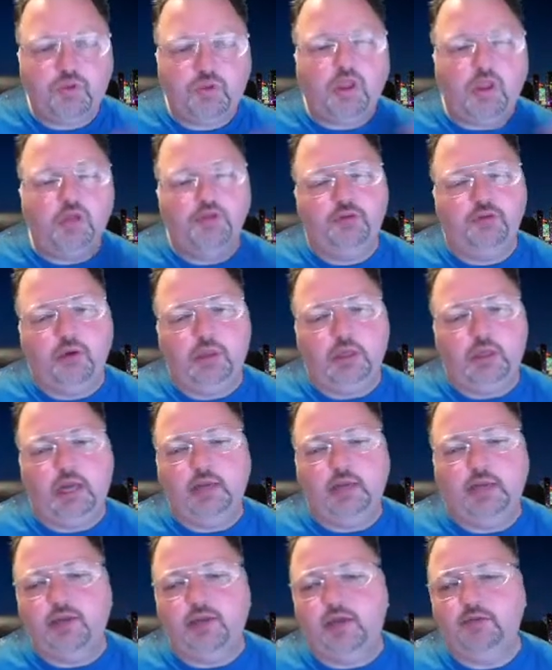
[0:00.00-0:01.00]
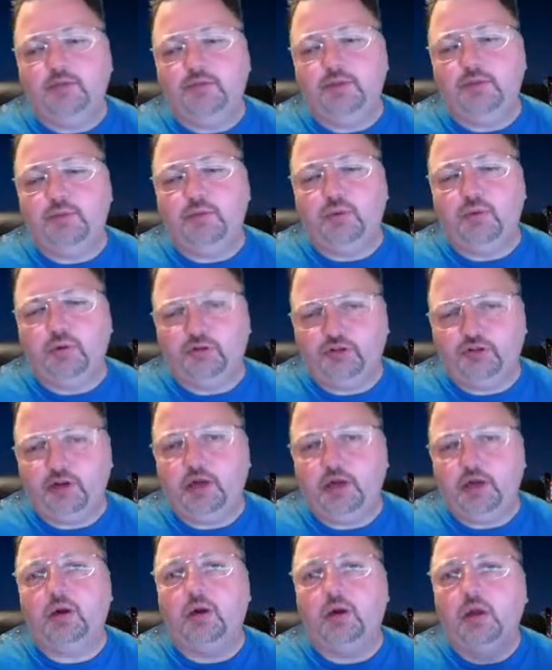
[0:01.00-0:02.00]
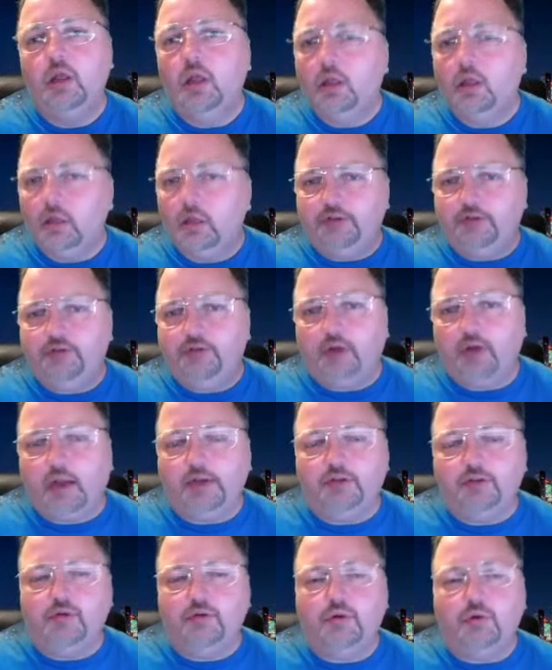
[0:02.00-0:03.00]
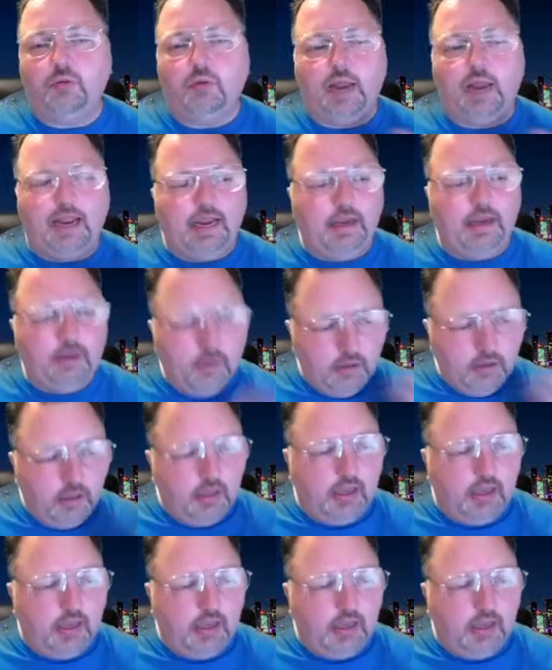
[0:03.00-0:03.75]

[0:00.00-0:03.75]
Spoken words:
So a lot of times people will share or like try to do a raid,